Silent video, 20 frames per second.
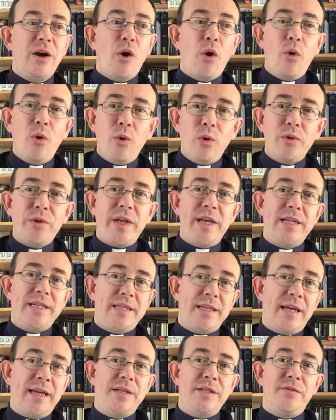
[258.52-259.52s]
All these
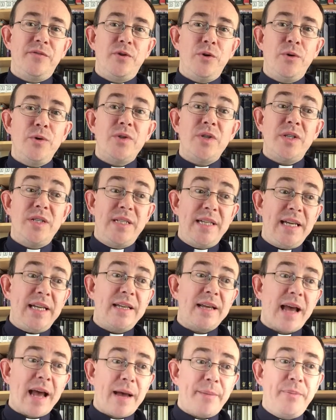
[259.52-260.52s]
things, of course,
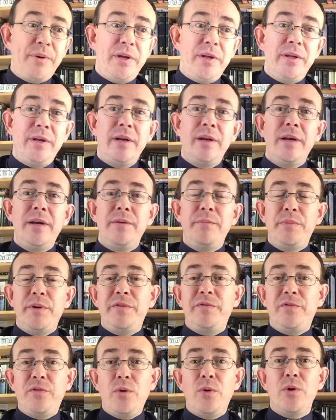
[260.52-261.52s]
did happen
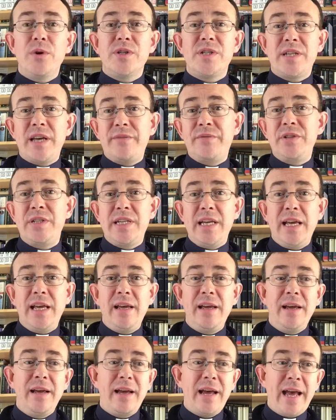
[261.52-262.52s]
before
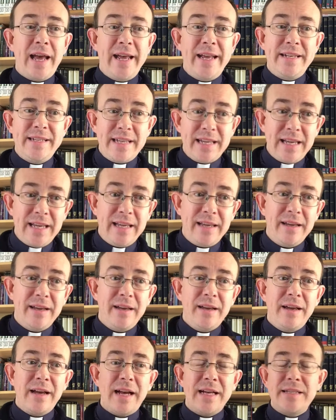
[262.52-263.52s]
70 AD
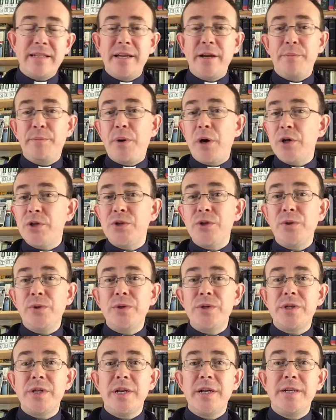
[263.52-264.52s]
as the
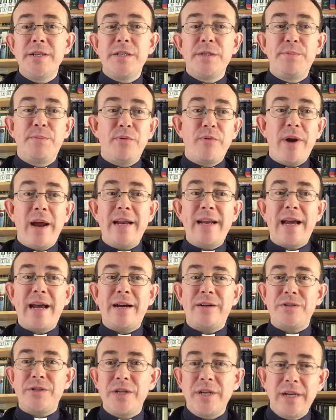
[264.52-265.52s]
apostles spread
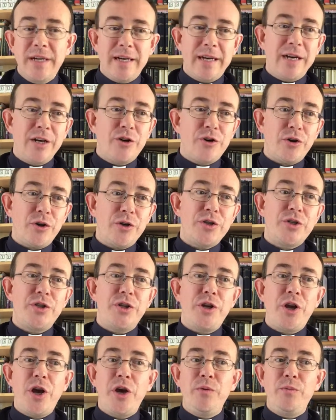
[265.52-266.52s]
out across
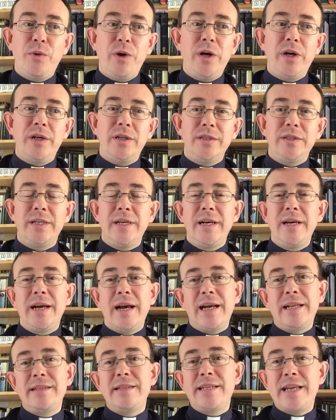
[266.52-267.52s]
the known world
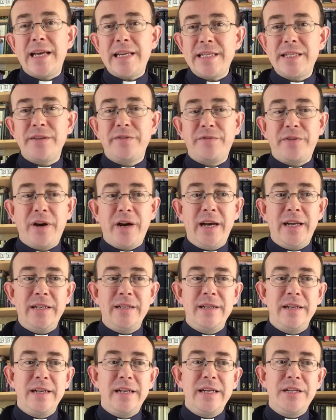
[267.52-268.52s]
and
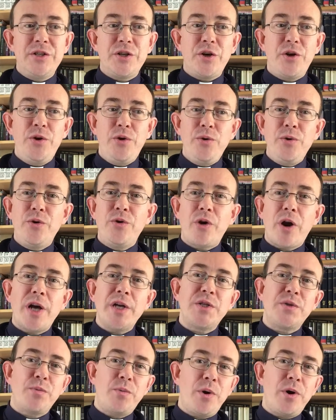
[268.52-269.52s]
testified to who
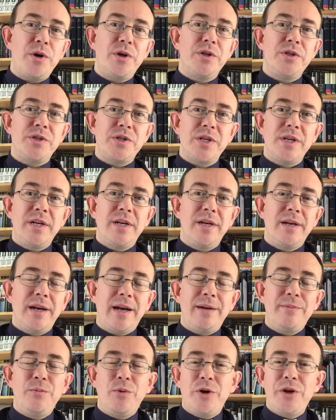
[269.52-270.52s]
Christ was
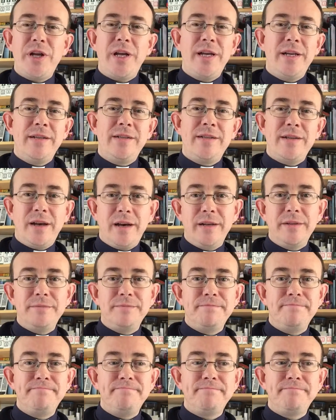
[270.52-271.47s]
and what he had done.